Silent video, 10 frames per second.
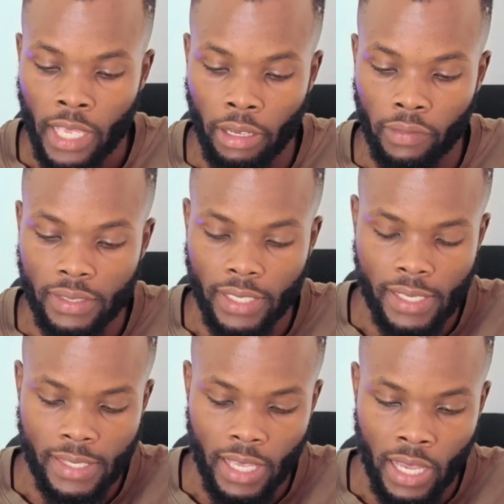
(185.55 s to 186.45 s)
Now in this
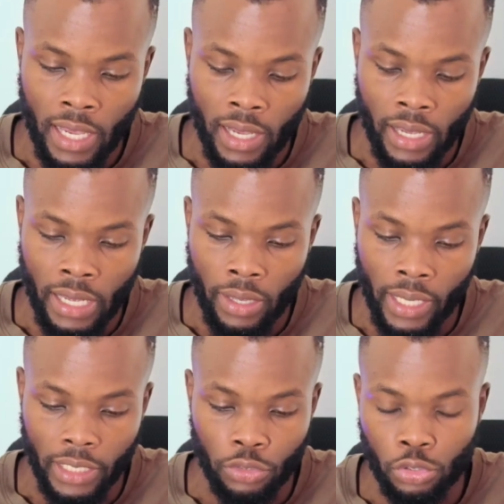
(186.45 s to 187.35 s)
case, I
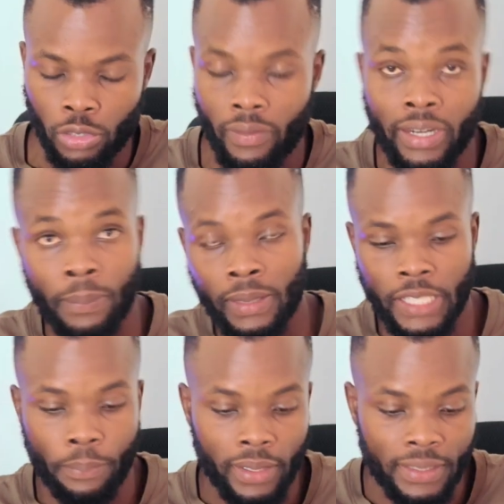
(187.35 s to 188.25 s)
can choose to have 100
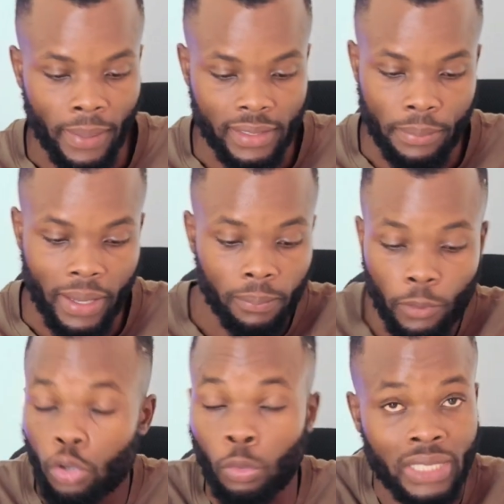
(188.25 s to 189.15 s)
participants
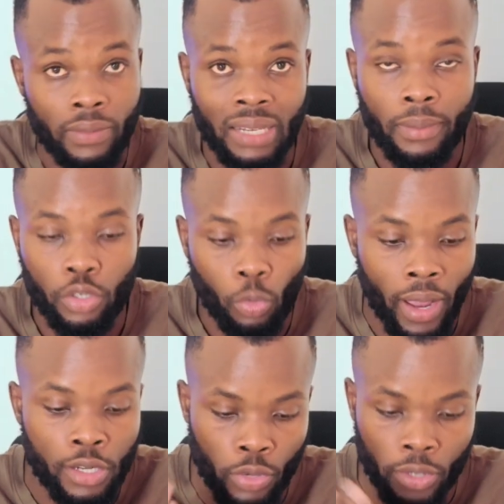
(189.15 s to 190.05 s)
maximum, or whichever number you
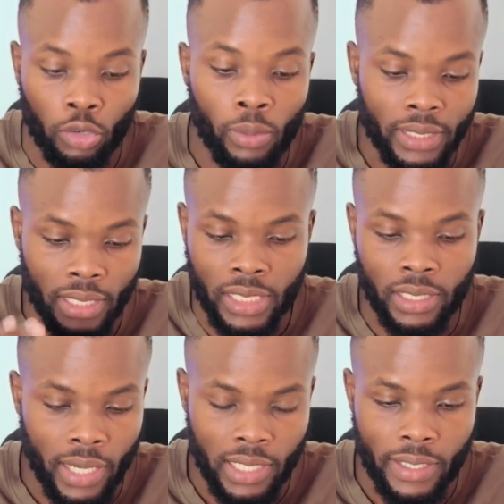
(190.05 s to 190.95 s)
want, you can always edit
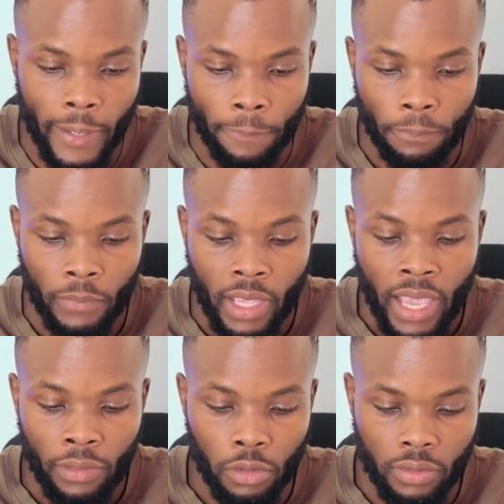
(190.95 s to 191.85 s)
it right there.
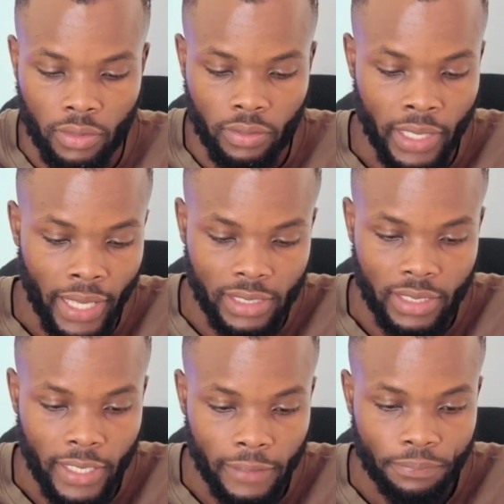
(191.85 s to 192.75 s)
Then the next
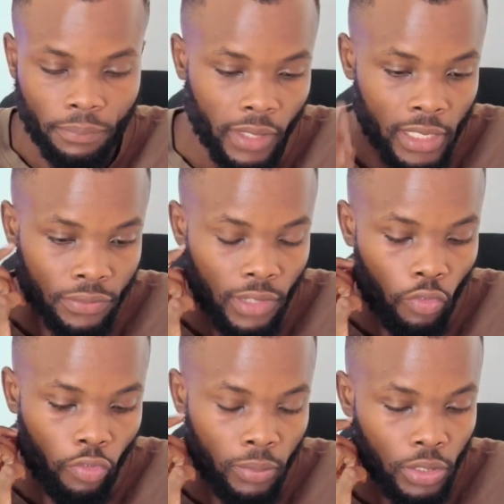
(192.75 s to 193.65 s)
thing is now
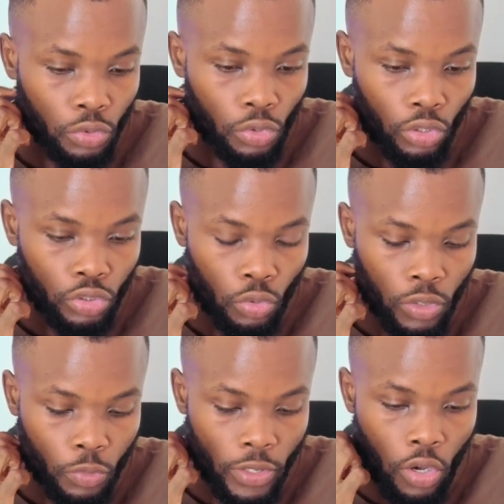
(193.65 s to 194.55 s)
for me to go to
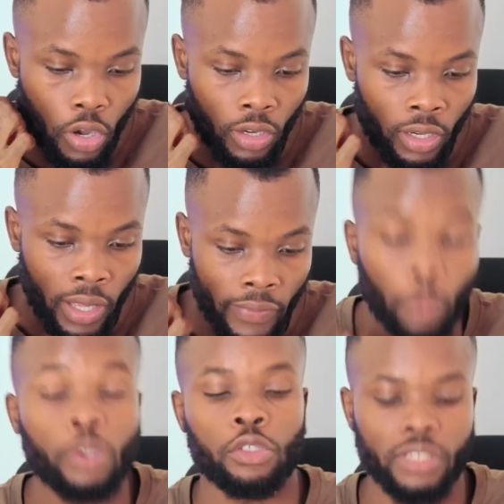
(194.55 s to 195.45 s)
what we call the
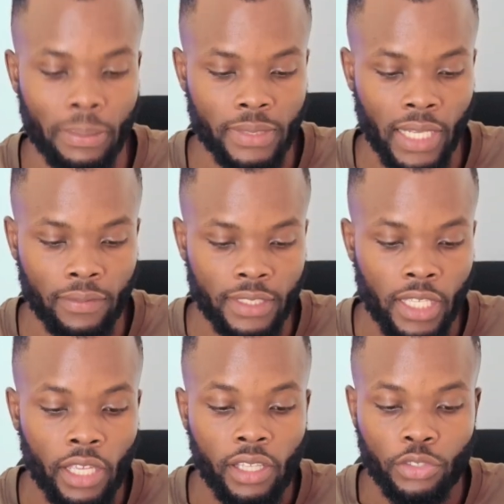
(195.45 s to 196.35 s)
questions themselves.
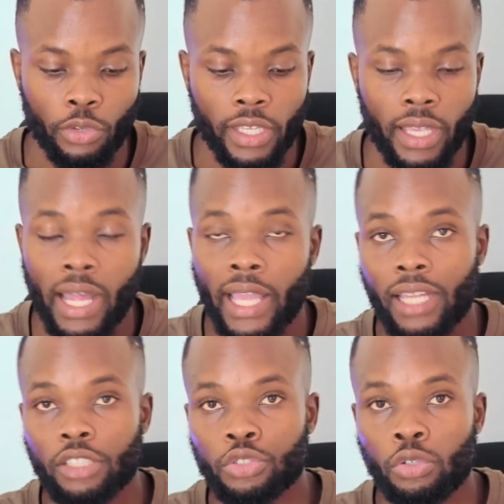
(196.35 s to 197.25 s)
So here I
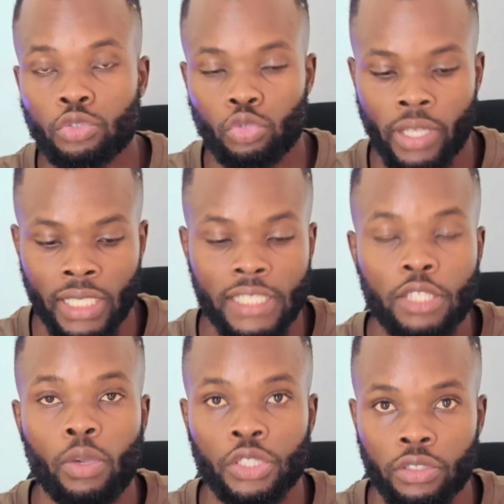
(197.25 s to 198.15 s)
can choose to generate these
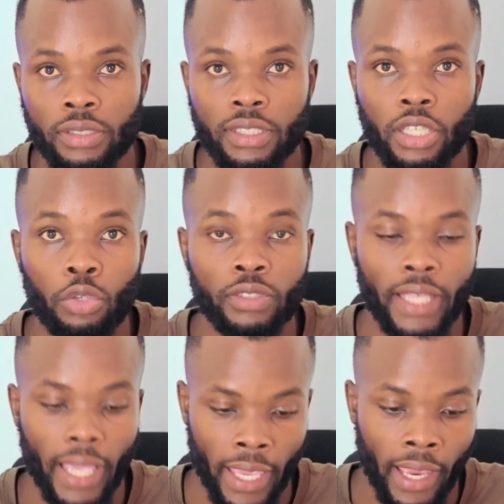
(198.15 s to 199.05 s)
questions
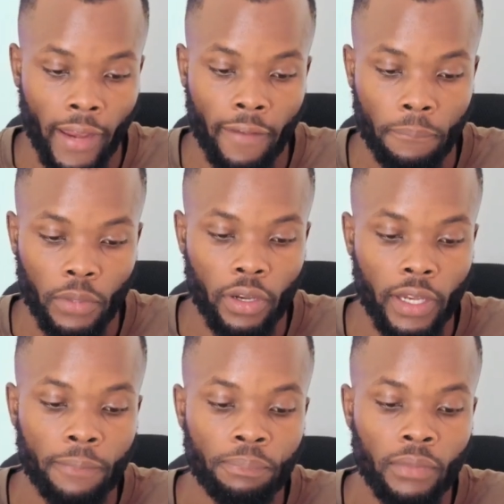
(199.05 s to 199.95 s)
using AI,
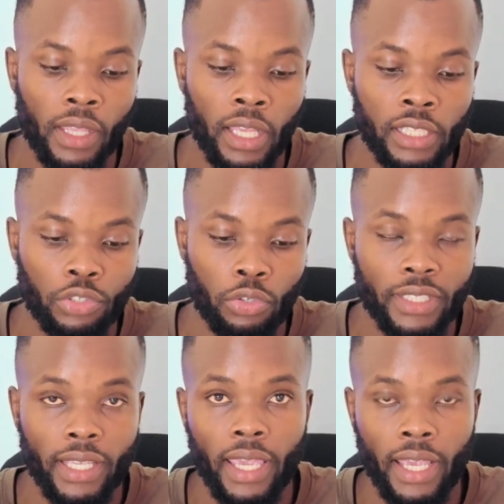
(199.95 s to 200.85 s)
okay? So
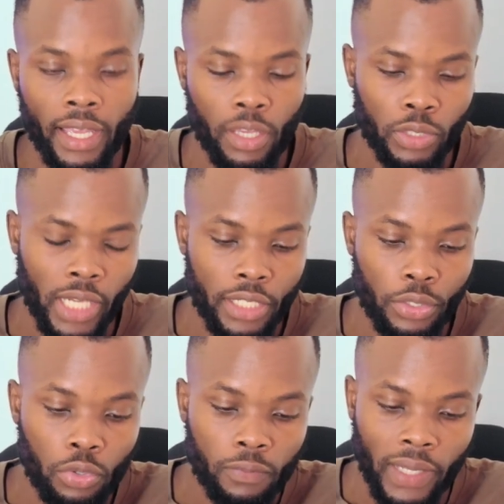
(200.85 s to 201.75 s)
using AI, what I'll
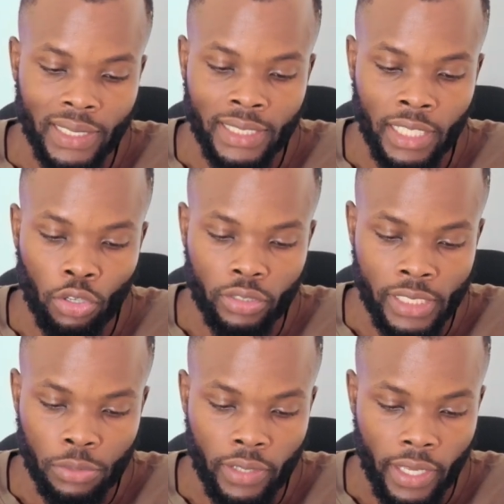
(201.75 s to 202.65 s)
do, I'll just click on
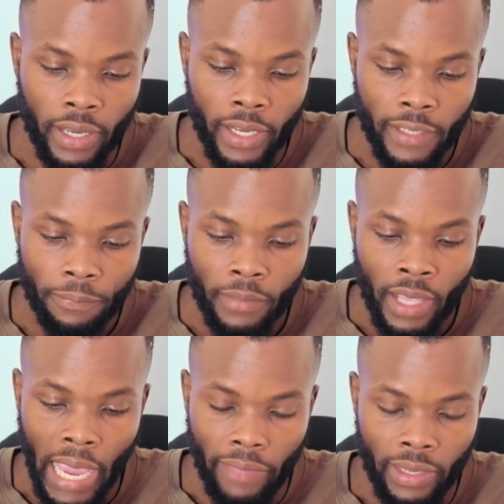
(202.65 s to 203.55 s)
generate with AI,
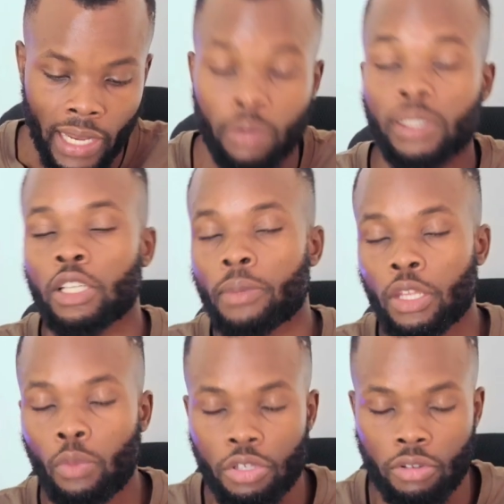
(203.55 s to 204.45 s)
and then I want how many
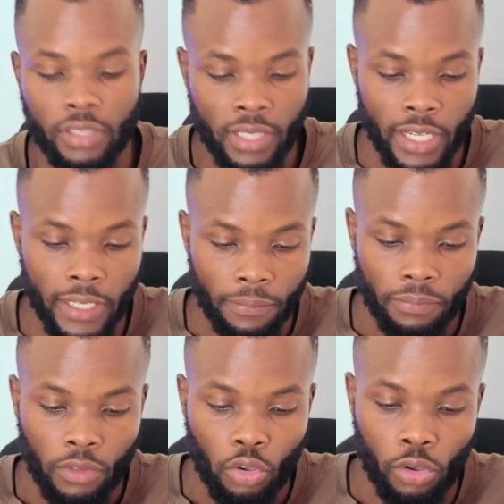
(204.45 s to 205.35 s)
questions, 3
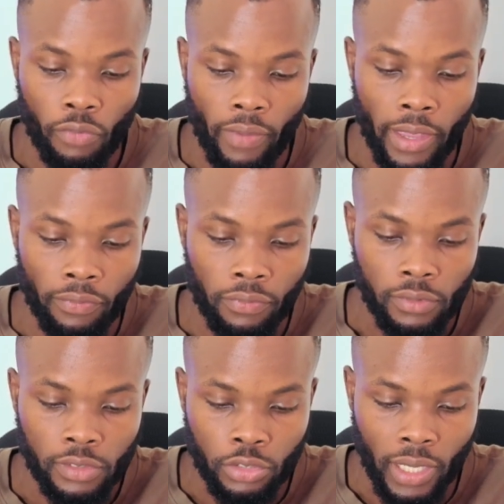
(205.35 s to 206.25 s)
or 5.
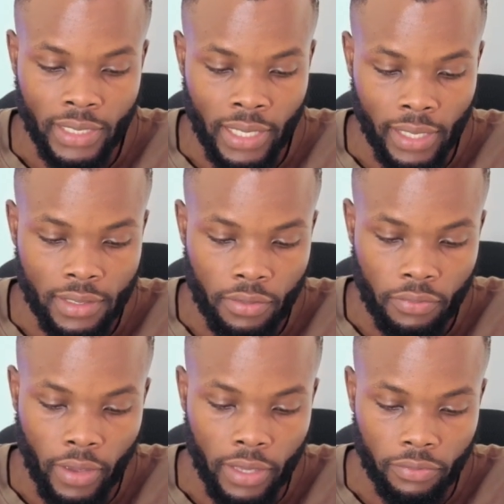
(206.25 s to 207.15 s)
So I'll select
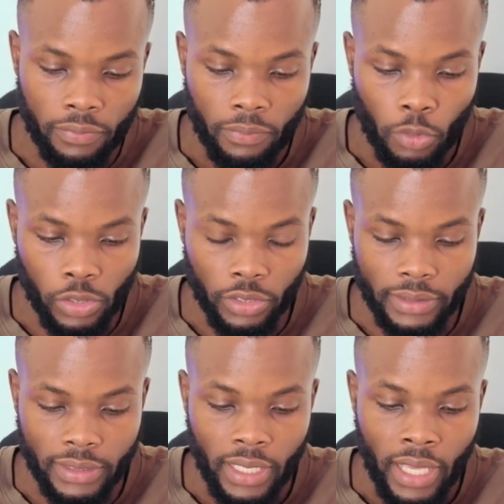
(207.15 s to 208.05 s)
5
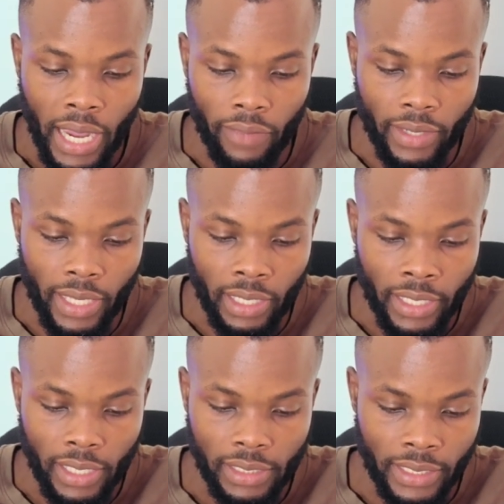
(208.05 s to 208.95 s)
questions, and then I
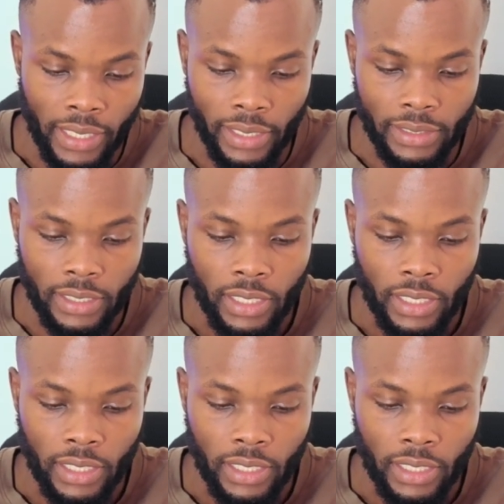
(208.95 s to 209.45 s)
click generate.